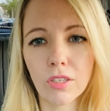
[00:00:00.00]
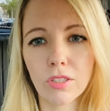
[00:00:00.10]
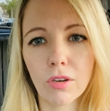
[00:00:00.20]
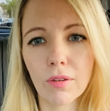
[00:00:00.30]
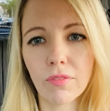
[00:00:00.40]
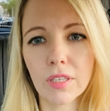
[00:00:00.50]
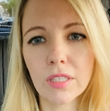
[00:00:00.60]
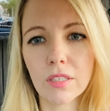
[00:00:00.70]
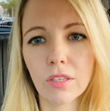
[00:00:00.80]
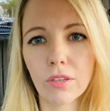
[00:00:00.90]
So if this
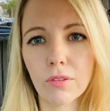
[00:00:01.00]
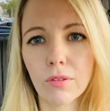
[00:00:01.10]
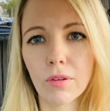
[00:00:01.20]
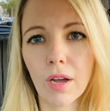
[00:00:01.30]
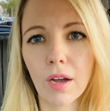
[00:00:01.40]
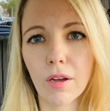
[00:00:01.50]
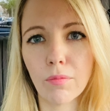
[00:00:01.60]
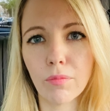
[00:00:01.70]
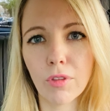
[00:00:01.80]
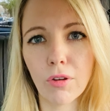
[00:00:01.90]
is you,
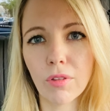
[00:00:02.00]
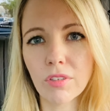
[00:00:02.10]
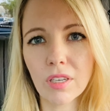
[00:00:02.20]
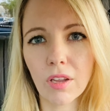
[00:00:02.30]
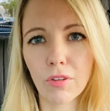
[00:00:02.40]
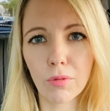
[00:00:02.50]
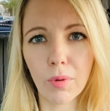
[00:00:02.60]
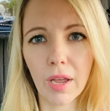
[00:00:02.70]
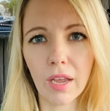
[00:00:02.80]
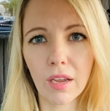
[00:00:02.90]
know there's another
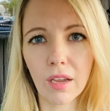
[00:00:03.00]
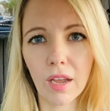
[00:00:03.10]
way,